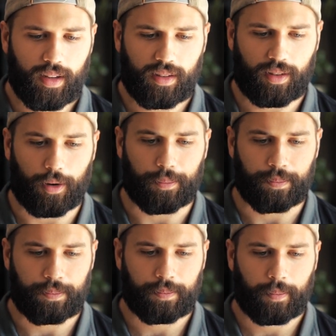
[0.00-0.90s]

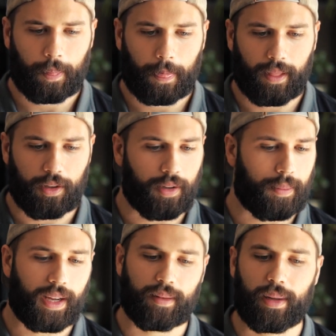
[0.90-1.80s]
So you can
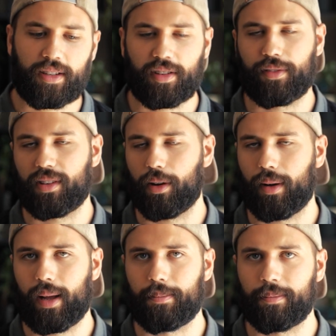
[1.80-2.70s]
make a makeshift
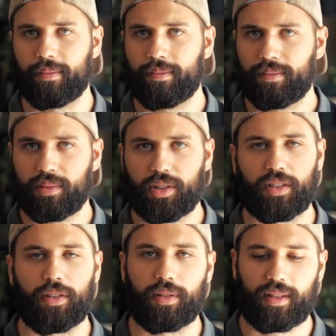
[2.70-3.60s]
CRM
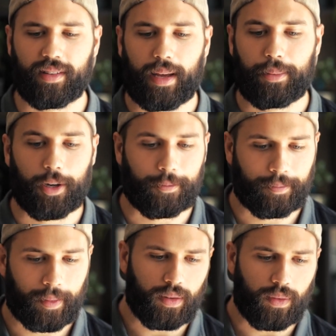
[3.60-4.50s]
just using Zapier.
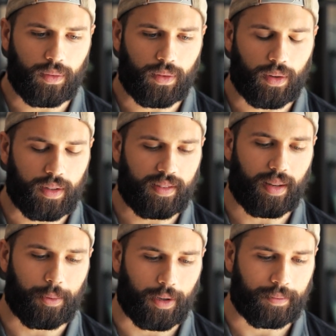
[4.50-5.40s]
So in
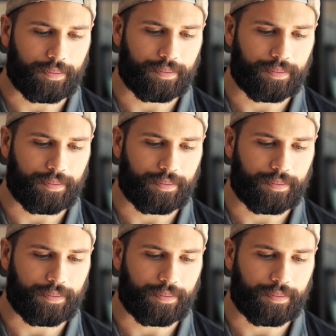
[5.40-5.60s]
summary,